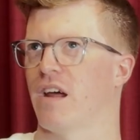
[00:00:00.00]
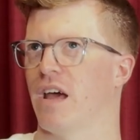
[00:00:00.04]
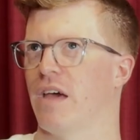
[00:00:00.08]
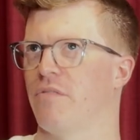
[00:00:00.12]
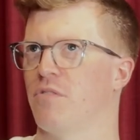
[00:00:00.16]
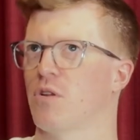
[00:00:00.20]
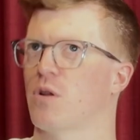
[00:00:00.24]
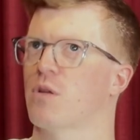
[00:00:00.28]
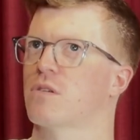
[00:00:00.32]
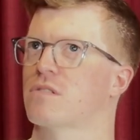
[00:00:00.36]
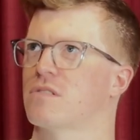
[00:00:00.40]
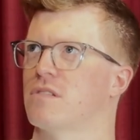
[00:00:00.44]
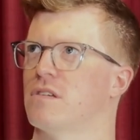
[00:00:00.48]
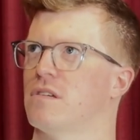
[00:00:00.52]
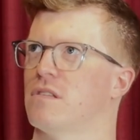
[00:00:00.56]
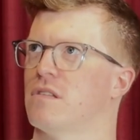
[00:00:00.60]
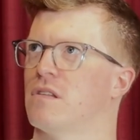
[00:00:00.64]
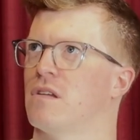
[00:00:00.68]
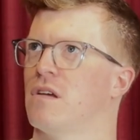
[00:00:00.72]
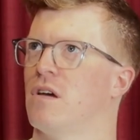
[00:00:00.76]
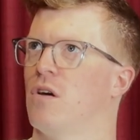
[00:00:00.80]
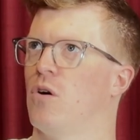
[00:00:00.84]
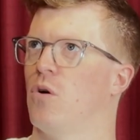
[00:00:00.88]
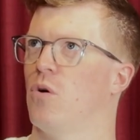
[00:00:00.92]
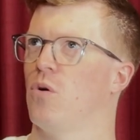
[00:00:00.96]
I haven't looked at
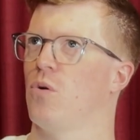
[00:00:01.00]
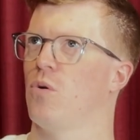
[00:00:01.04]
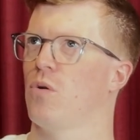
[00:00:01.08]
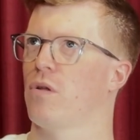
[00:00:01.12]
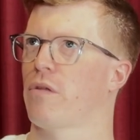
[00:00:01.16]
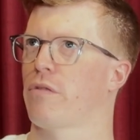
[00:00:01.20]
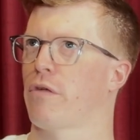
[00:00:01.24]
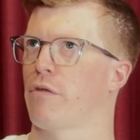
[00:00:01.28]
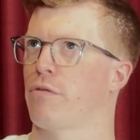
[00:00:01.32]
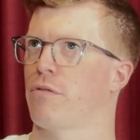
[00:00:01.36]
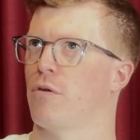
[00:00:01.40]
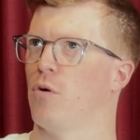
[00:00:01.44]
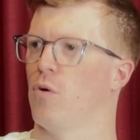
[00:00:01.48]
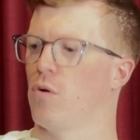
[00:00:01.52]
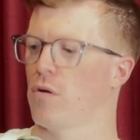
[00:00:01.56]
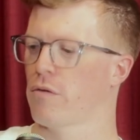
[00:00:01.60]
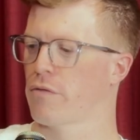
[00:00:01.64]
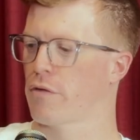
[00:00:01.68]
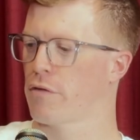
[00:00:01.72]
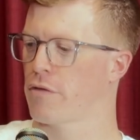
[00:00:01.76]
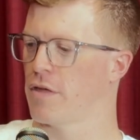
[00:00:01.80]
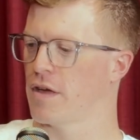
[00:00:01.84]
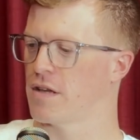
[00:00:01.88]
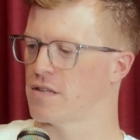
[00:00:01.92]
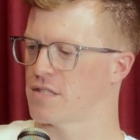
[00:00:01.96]
all of
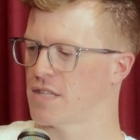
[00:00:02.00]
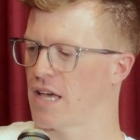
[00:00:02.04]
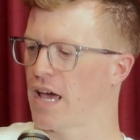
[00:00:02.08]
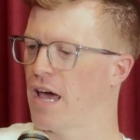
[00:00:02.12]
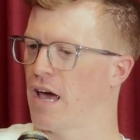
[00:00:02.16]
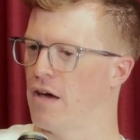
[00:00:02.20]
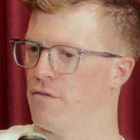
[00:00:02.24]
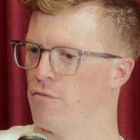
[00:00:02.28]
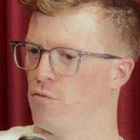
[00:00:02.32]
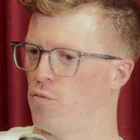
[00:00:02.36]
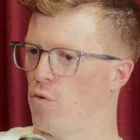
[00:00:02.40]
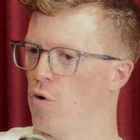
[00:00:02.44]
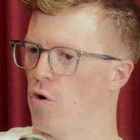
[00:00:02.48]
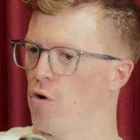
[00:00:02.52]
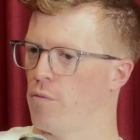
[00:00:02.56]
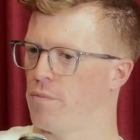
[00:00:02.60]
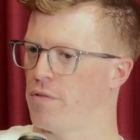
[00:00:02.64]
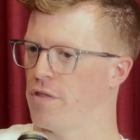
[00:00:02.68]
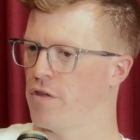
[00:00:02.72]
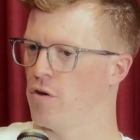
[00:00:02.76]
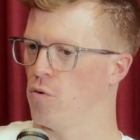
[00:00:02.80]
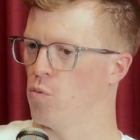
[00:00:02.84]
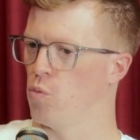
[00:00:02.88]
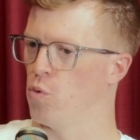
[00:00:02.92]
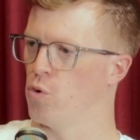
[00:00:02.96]
the things that have warp
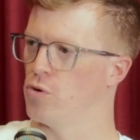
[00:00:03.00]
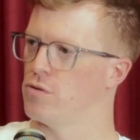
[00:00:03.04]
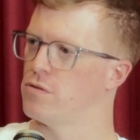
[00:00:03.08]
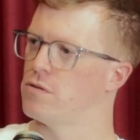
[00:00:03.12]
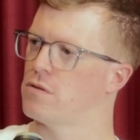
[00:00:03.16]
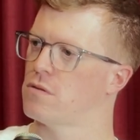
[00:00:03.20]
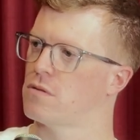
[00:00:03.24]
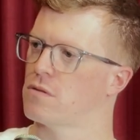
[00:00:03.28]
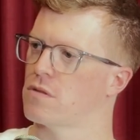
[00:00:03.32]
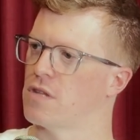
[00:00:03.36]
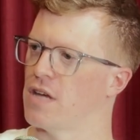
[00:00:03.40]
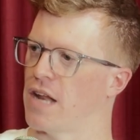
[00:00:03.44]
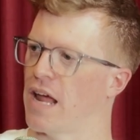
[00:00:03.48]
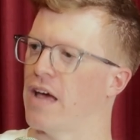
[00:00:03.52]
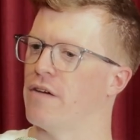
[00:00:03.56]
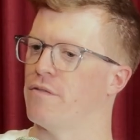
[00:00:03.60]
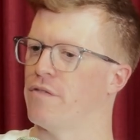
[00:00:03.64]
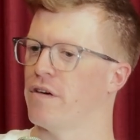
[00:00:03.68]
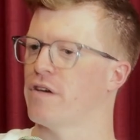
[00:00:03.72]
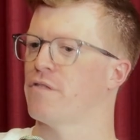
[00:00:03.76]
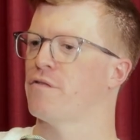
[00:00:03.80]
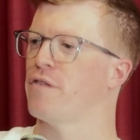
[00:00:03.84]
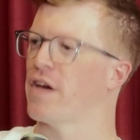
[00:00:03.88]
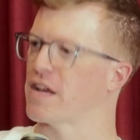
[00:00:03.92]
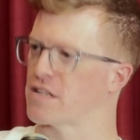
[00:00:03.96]
that have
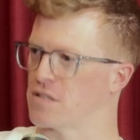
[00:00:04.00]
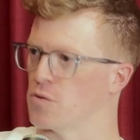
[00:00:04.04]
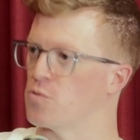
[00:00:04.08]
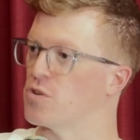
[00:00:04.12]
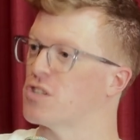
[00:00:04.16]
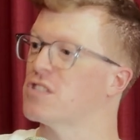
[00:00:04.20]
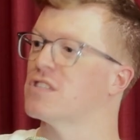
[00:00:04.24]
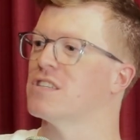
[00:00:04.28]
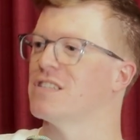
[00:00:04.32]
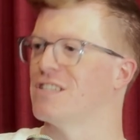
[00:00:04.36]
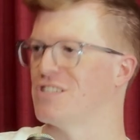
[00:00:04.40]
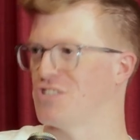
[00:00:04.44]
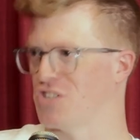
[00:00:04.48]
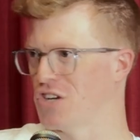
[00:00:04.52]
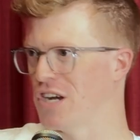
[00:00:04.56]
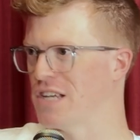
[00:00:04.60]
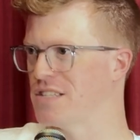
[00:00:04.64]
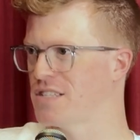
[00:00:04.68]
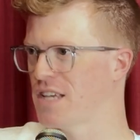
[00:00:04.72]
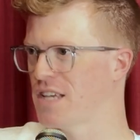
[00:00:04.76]
effects that would synergize.